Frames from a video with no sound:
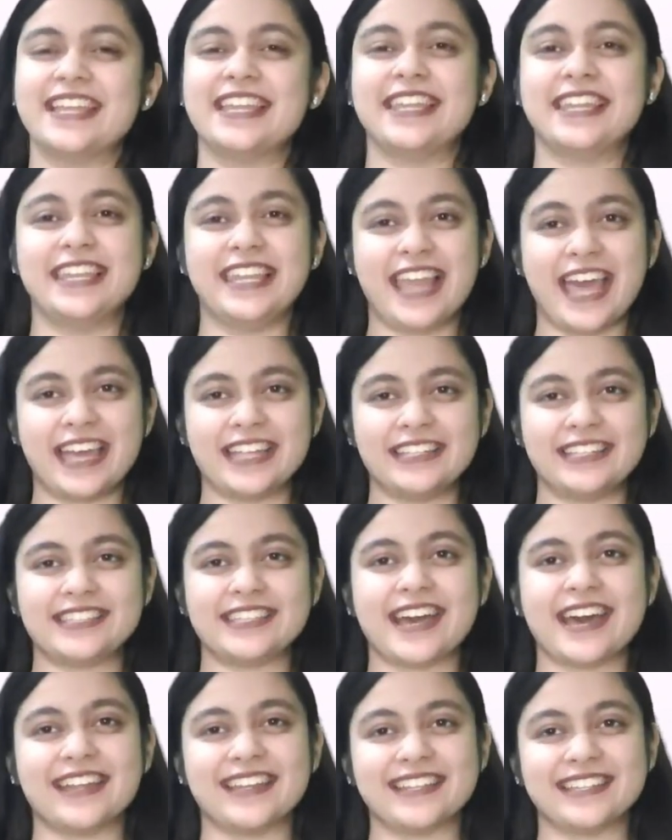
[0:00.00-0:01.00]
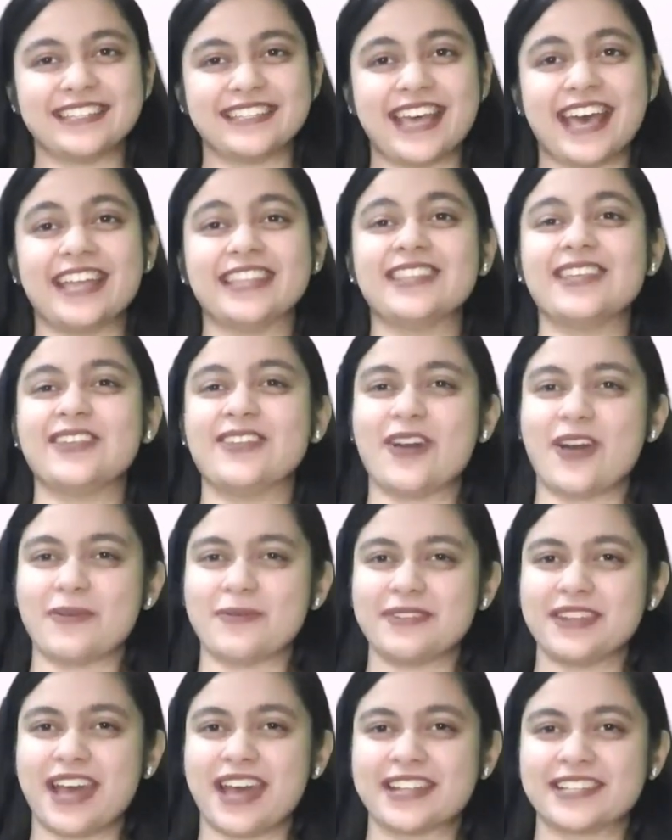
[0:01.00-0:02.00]
Let's understand the
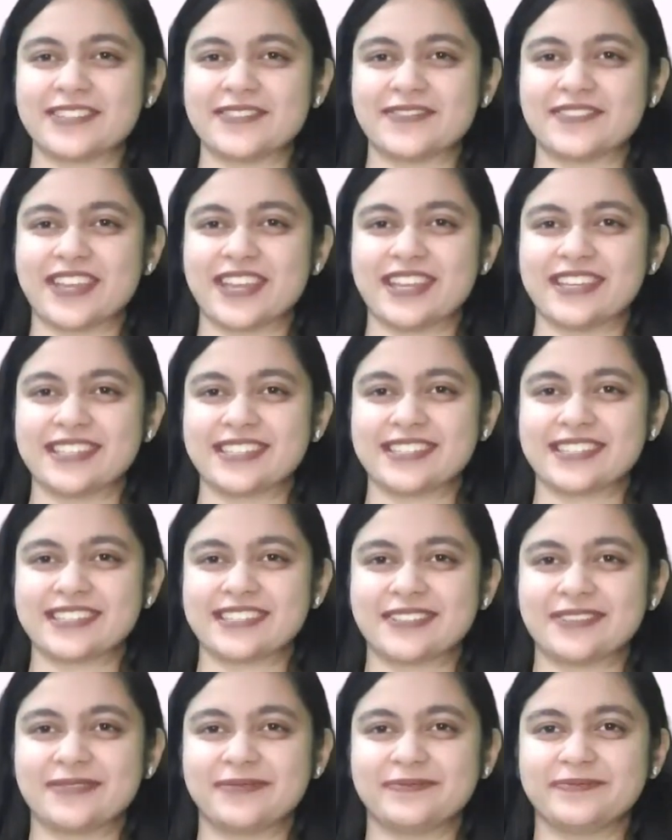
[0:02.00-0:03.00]
nominative case.